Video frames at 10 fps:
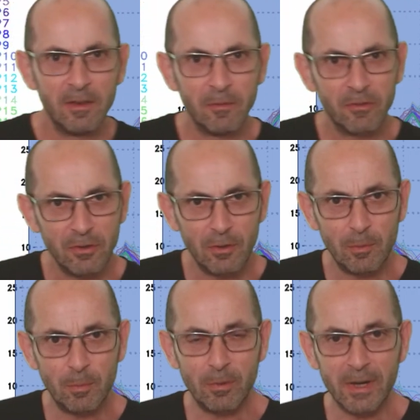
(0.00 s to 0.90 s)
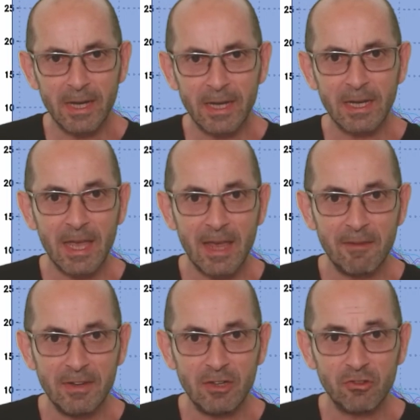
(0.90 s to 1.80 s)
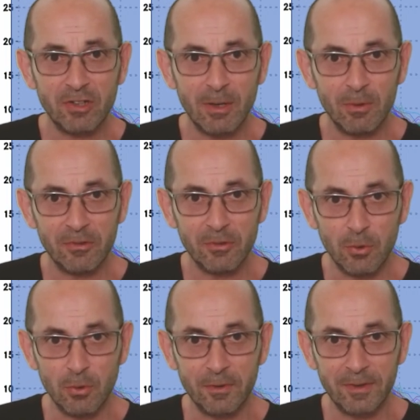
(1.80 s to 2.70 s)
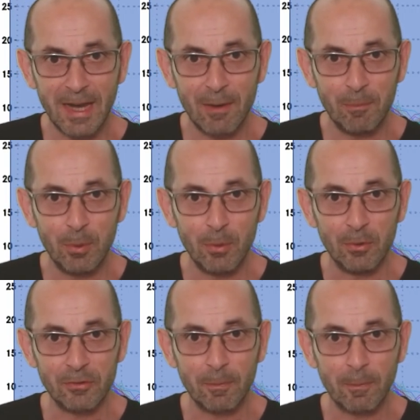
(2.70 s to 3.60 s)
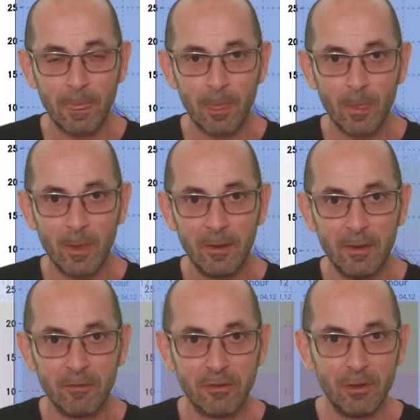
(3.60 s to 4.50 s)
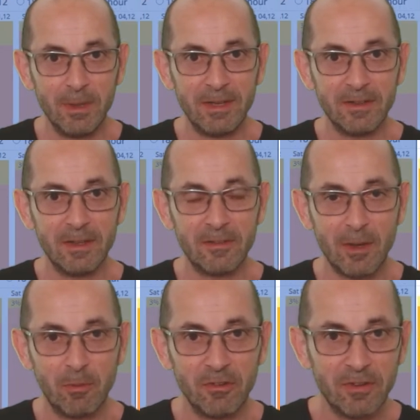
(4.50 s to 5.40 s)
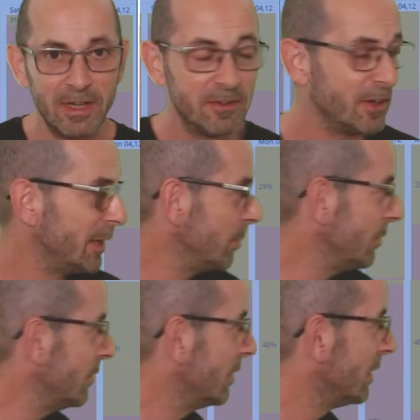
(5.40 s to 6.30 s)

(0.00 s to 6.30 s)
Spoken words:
to bring heavy showers or downpours. The 2 meter temperature data table,